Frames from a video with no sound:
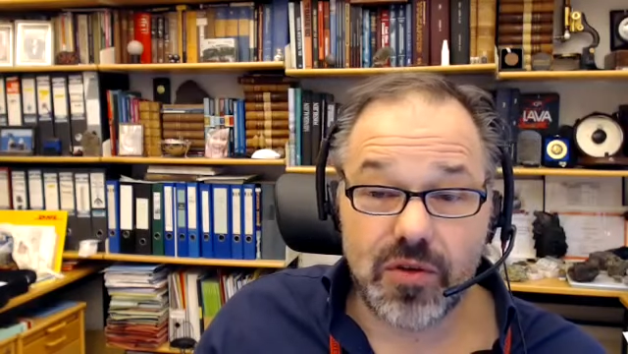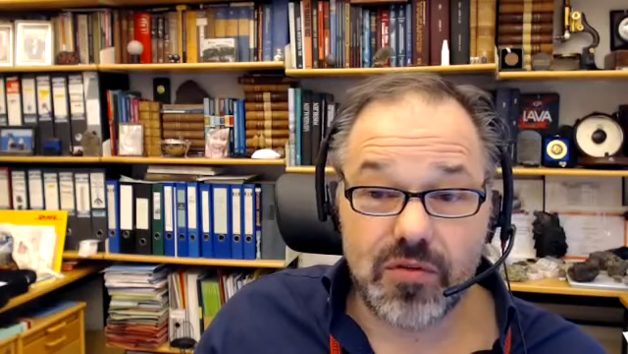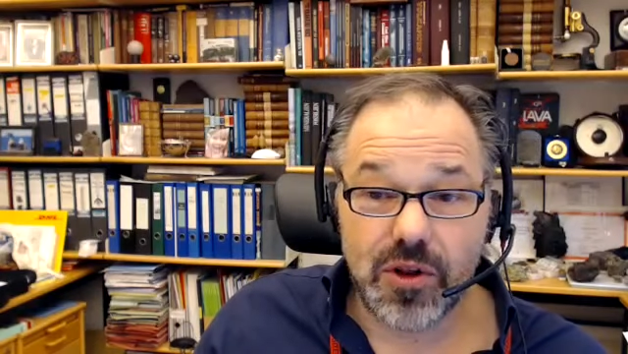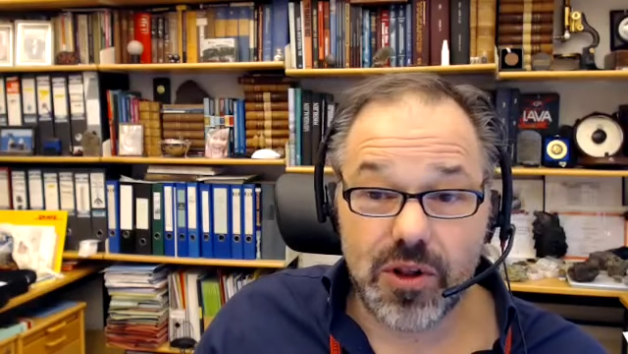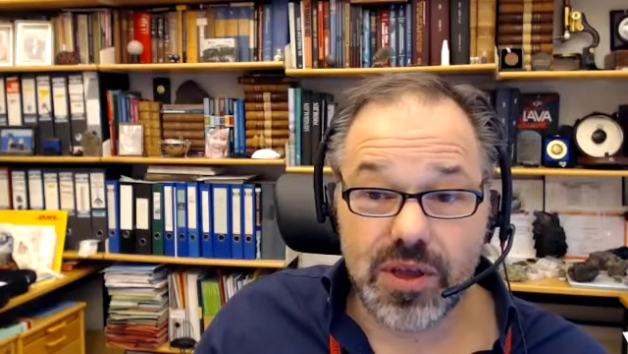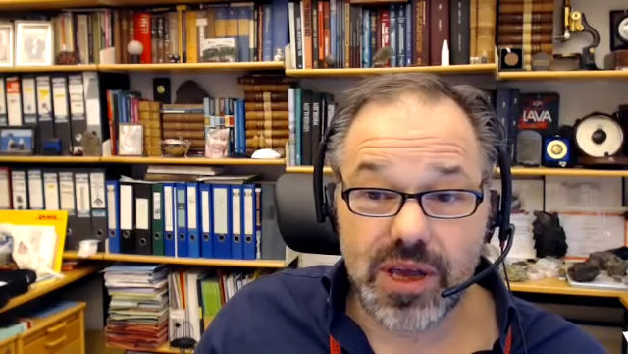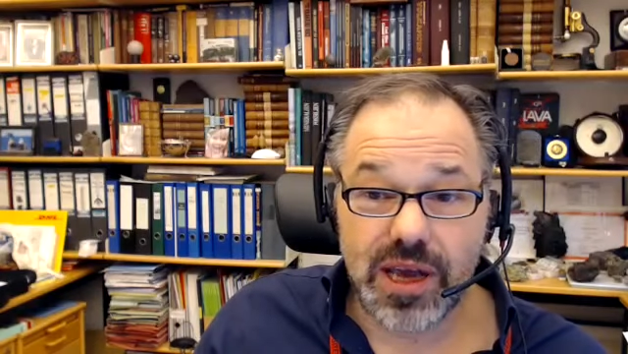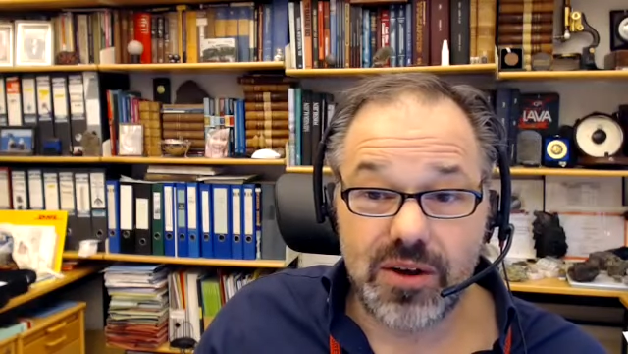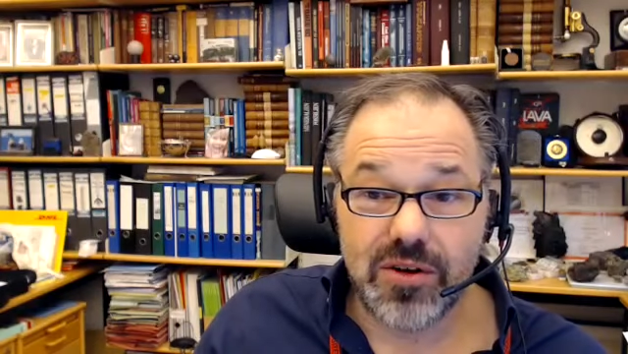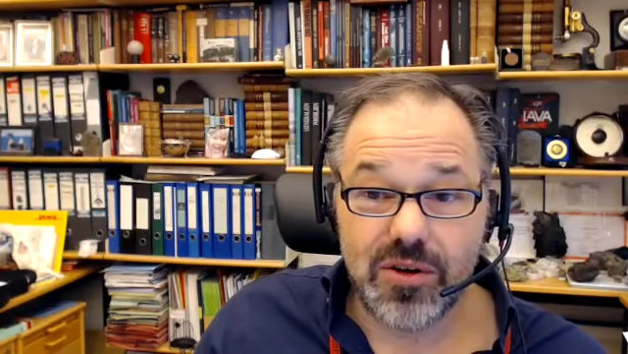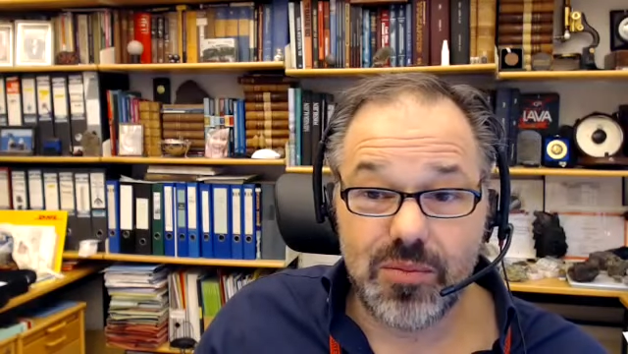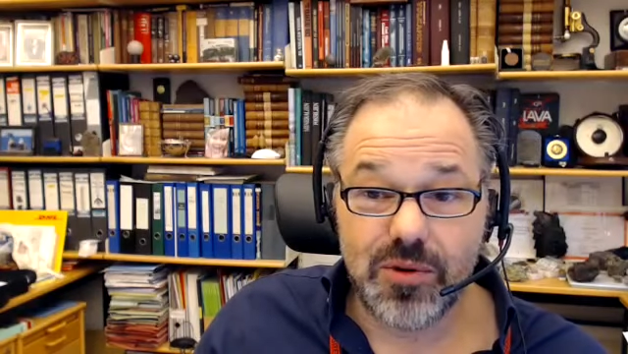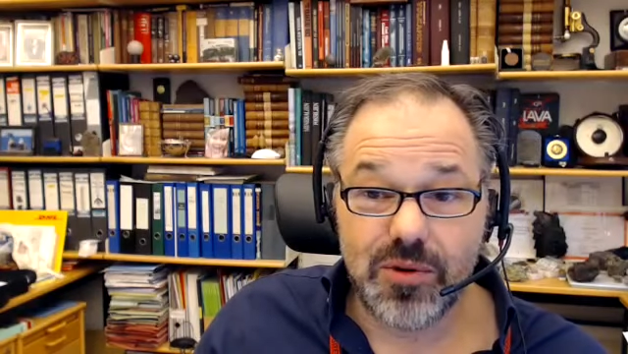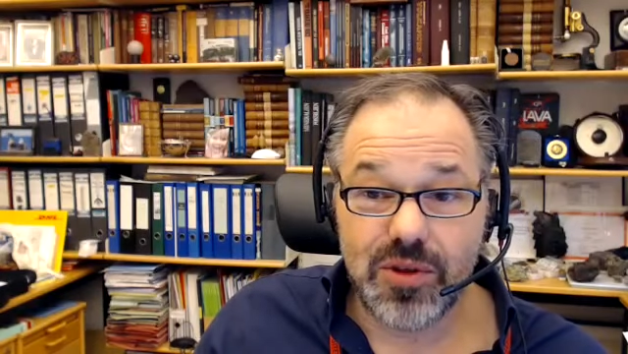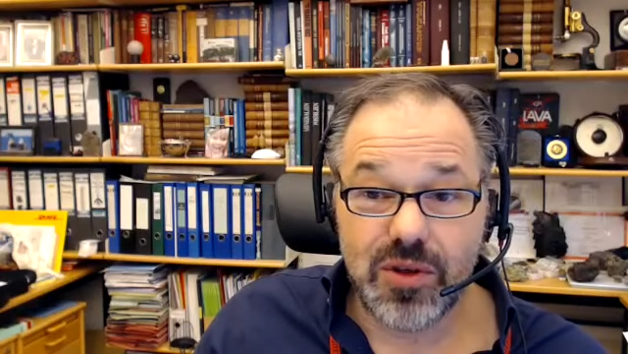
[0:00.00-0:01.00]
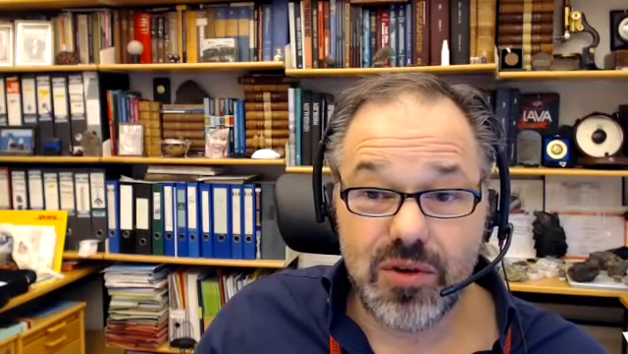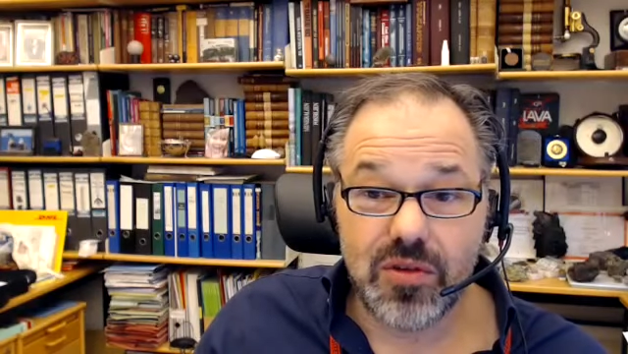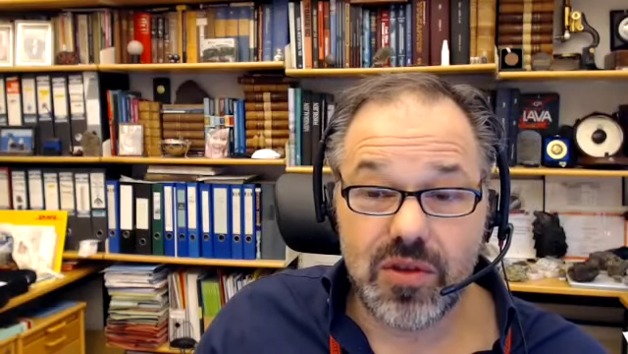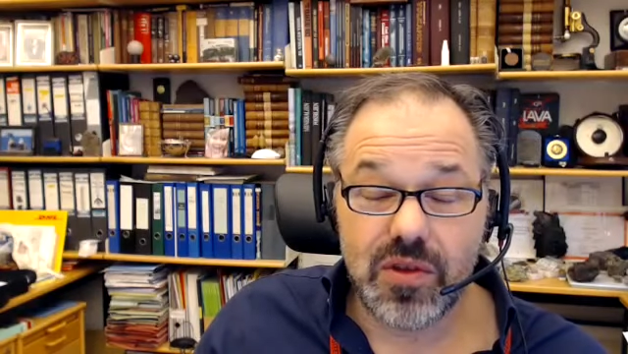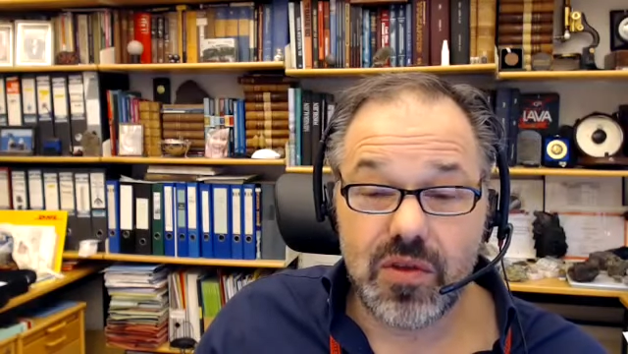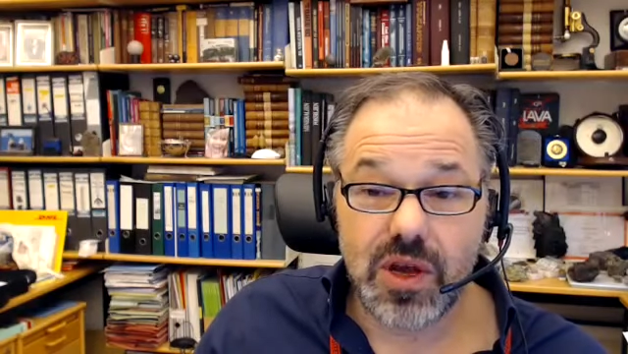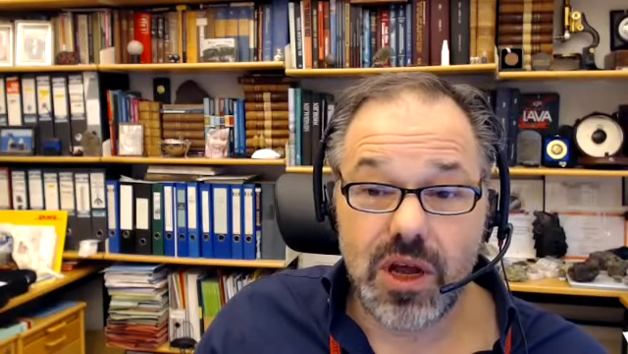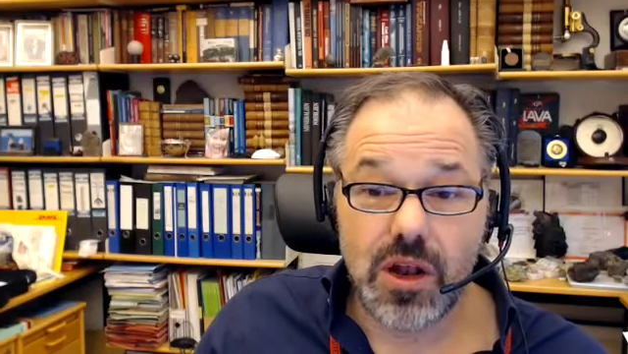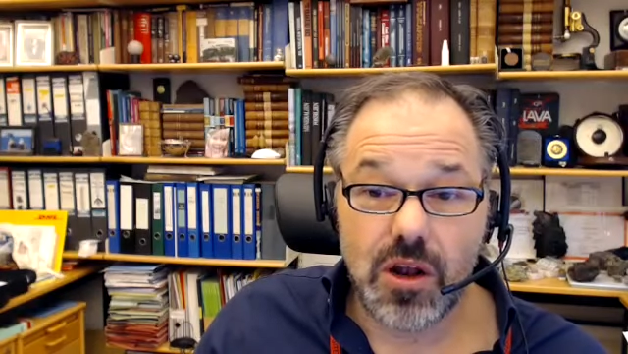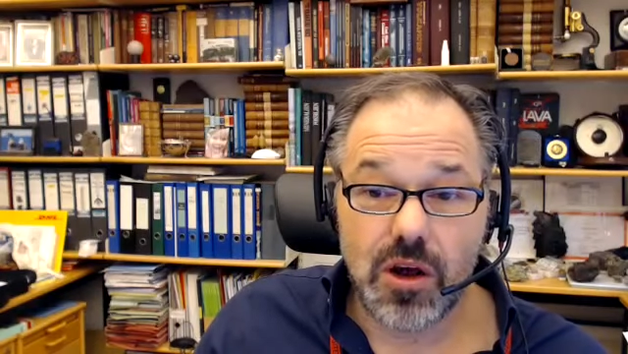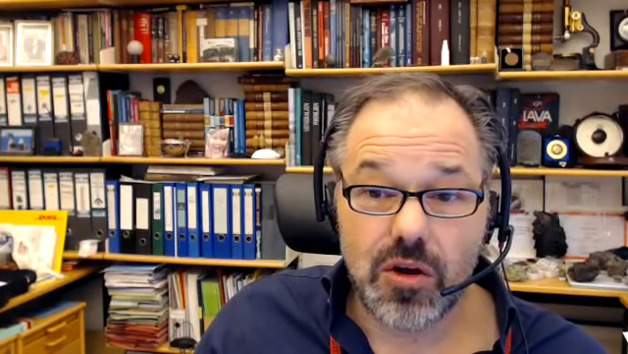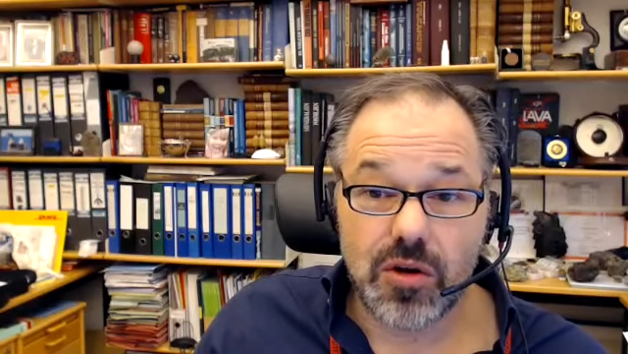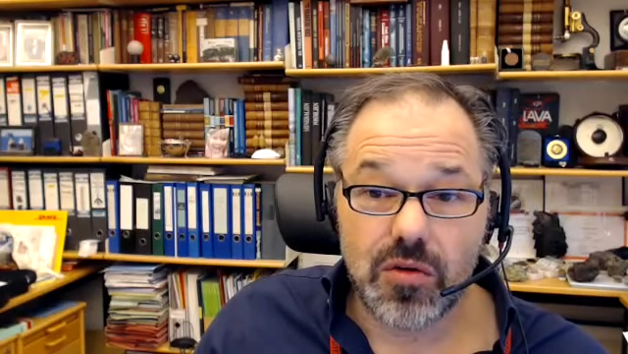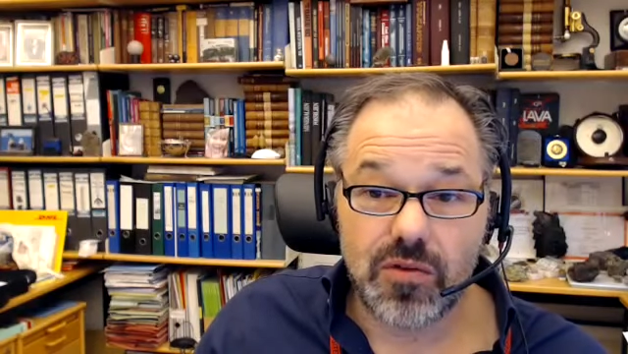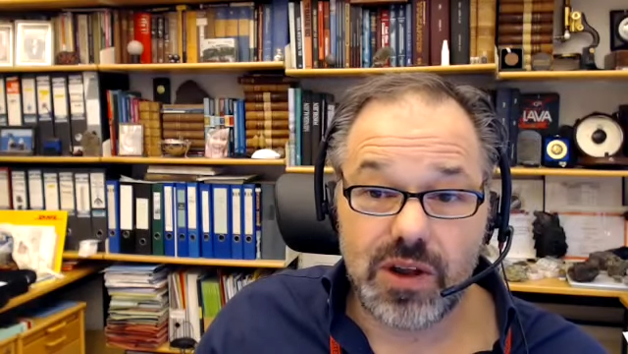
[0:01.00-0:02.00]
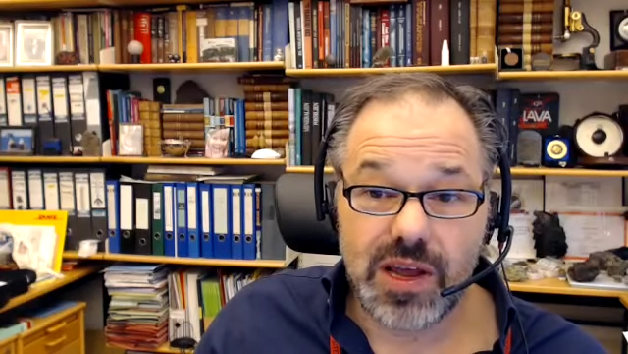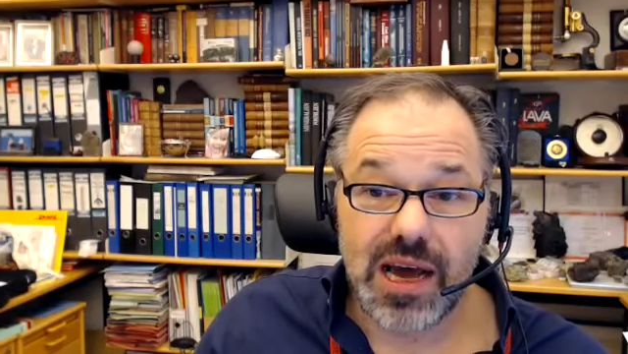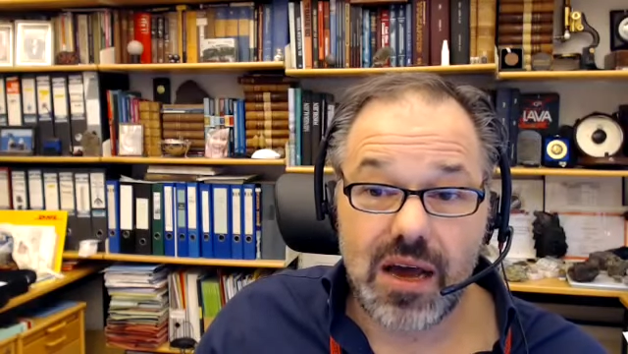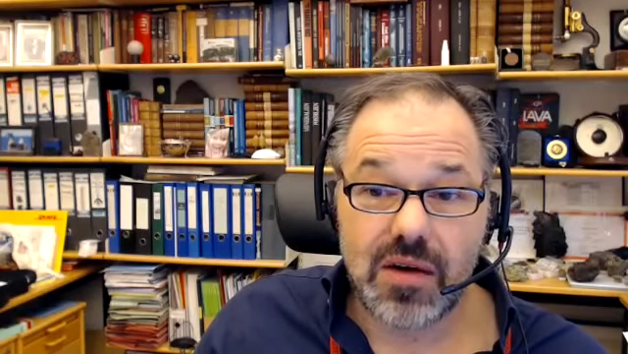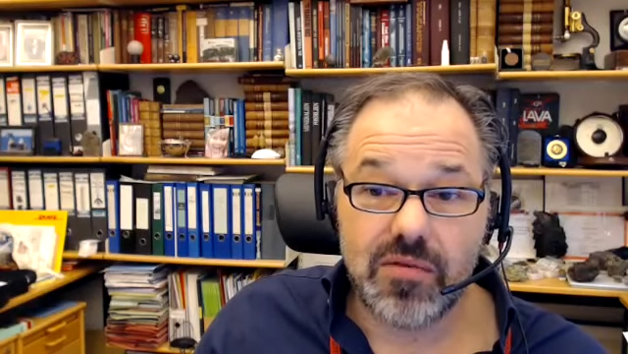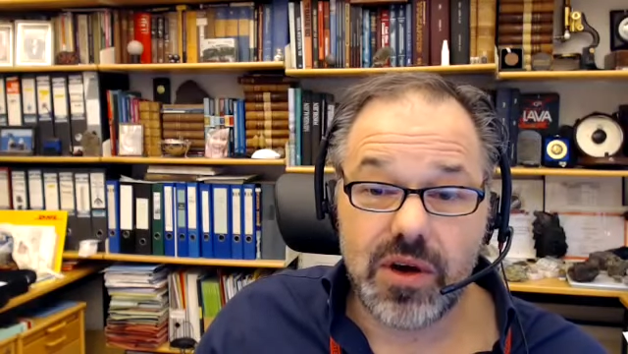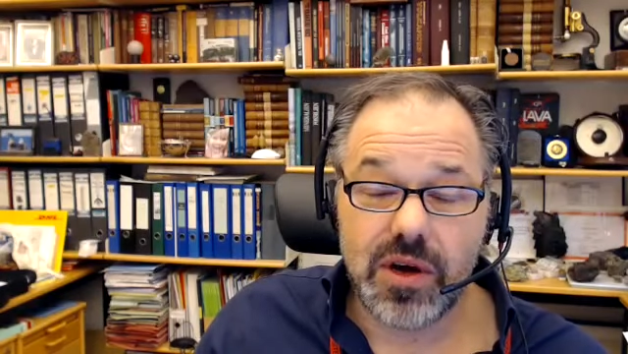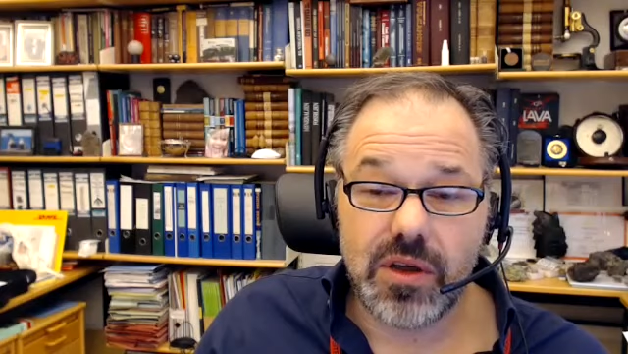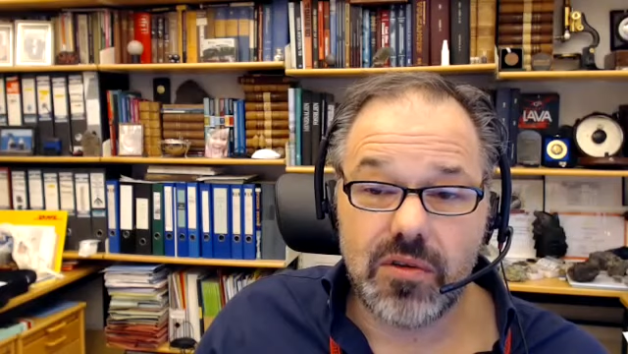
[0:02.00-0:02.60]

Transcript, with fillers: volcano produces a lot of lava,